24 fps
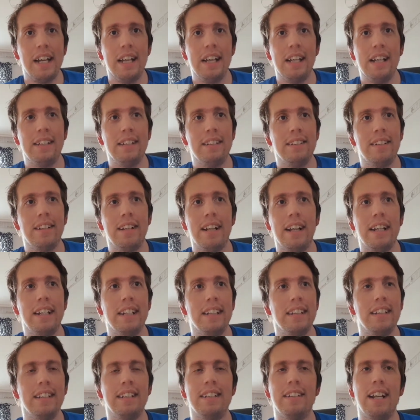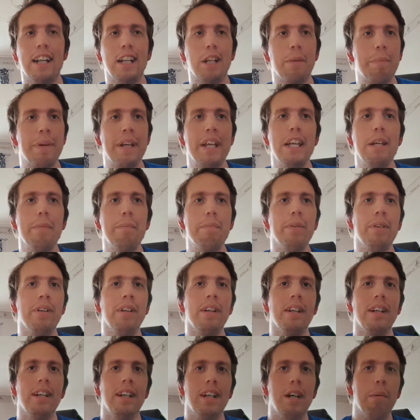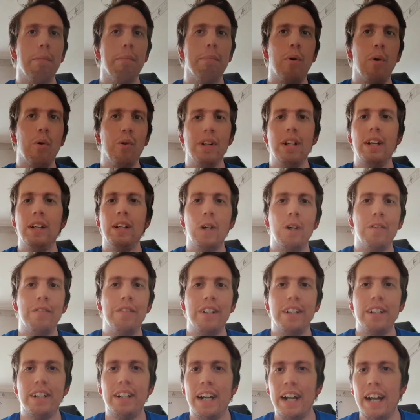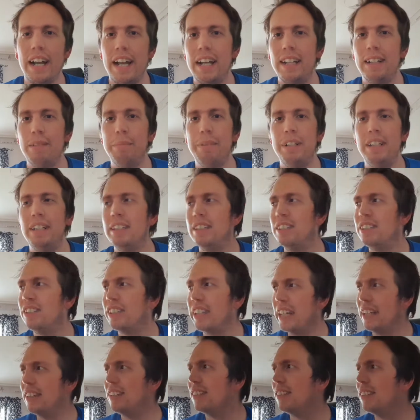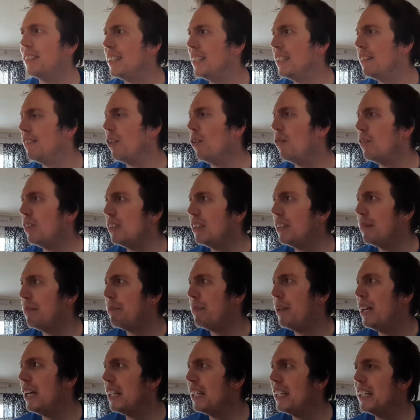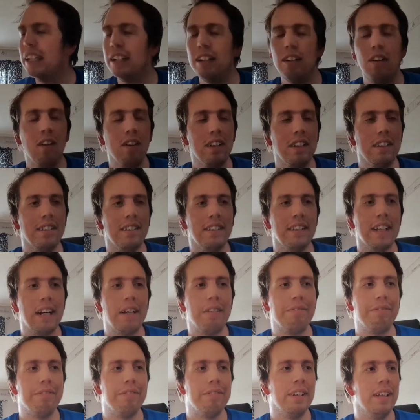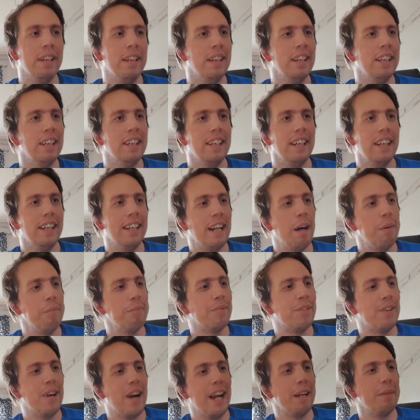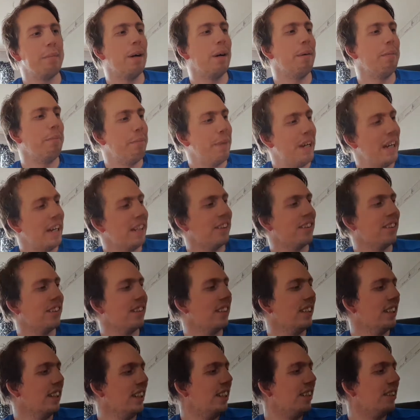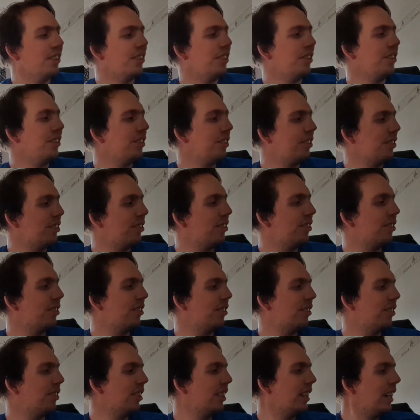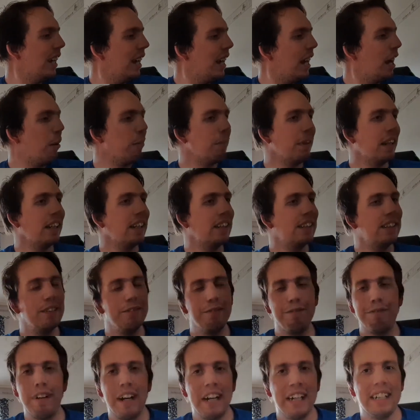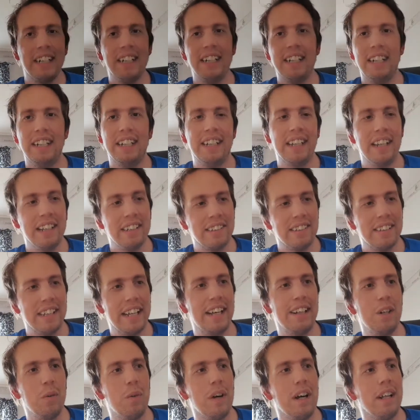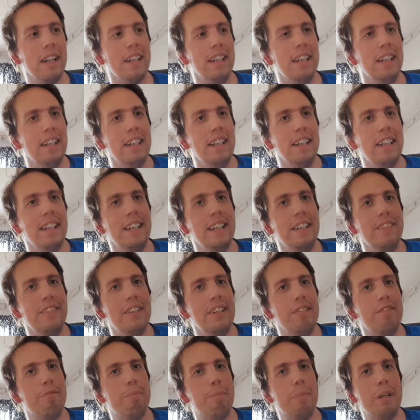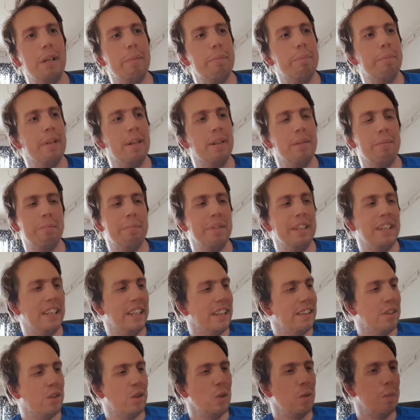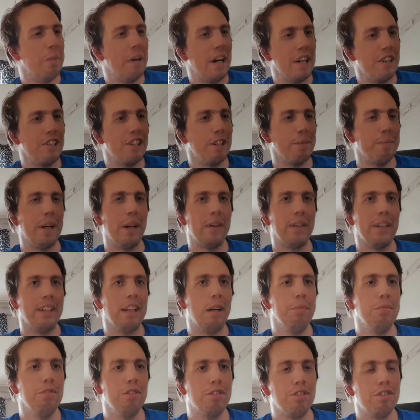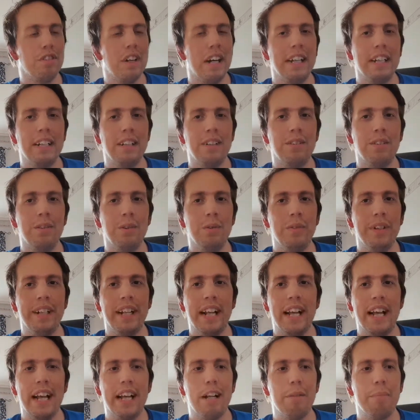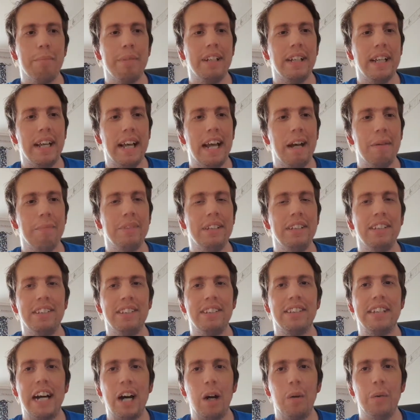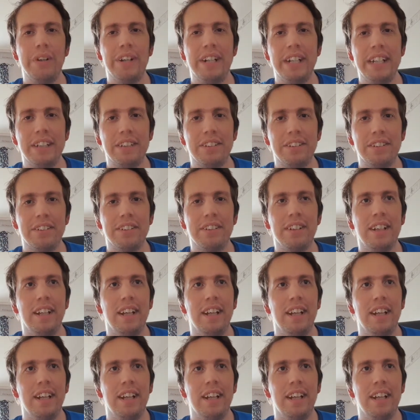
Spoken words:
And it's like people boiling over their head, being sensitive, over dramatic and all this stuff. And I'm trying my best to just I'm not fighting against anyone. And even if people being too much about it, I'm just trying to bring a helping hand. This is how it is.